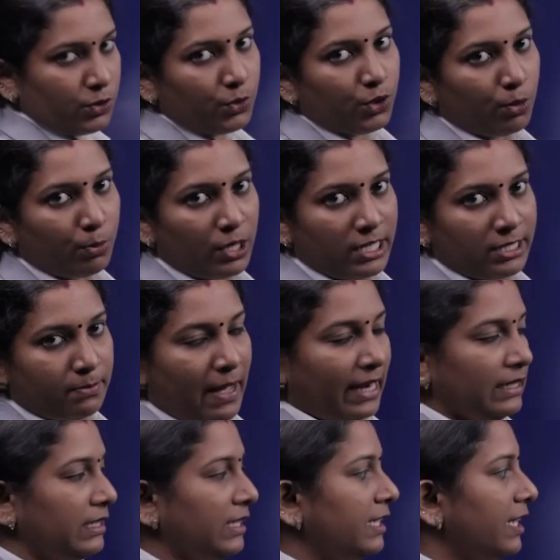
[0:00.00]
Pseudomonas
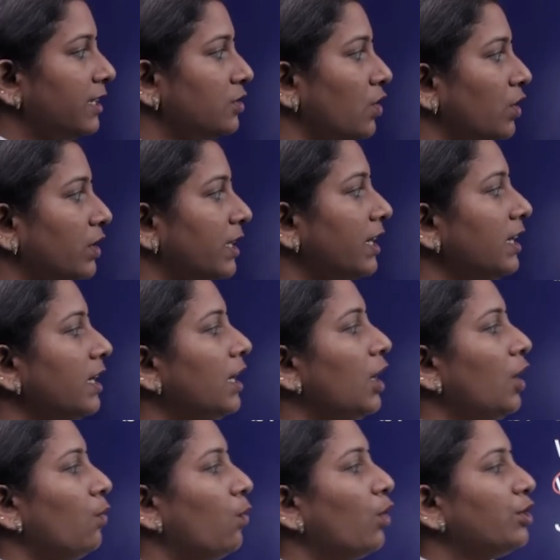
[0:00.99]
bacteria on the
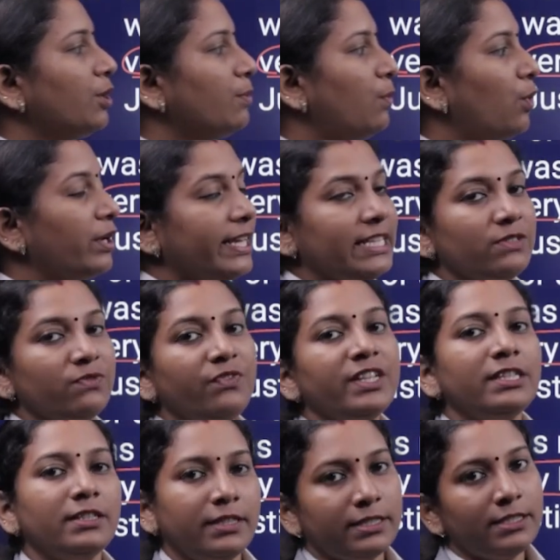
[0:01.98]
water bodies
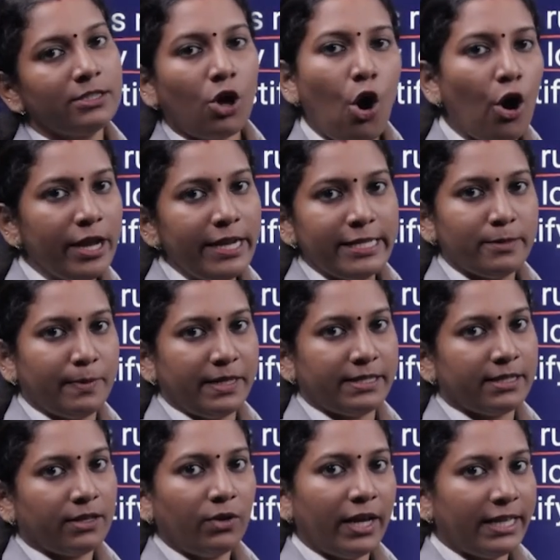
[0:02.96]
with this oil
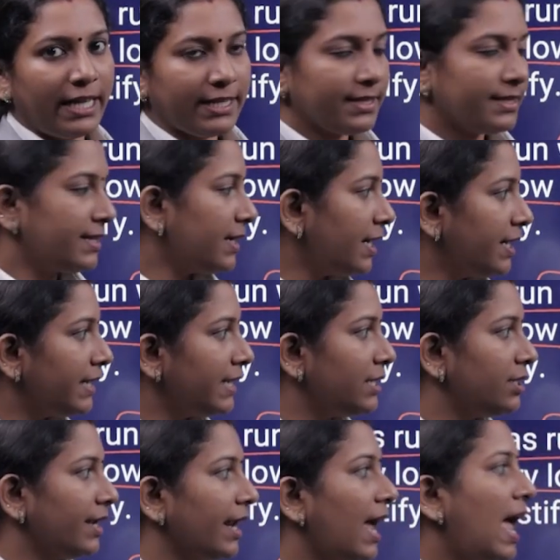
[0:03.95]
spills. Okay, that is a
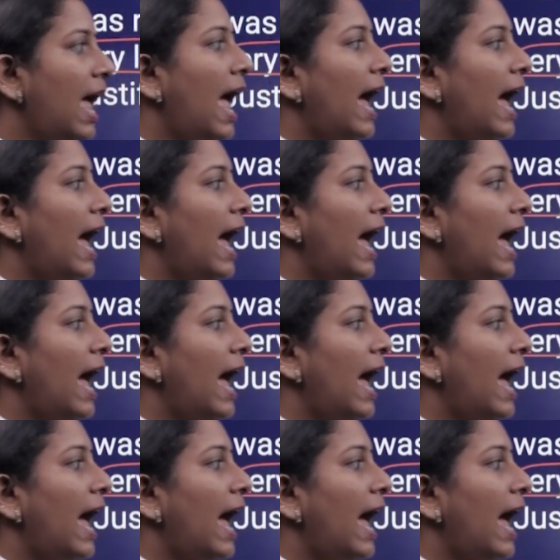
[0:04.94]
condition.